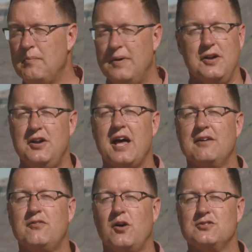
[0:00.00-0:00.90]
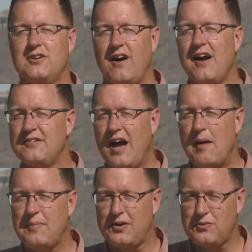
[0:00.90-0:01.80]
But none of those are our
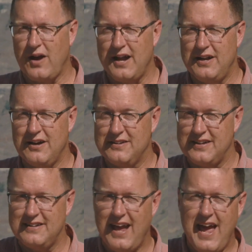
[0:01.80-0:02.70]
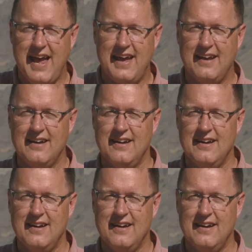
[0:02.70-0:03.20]
topics right here. Today,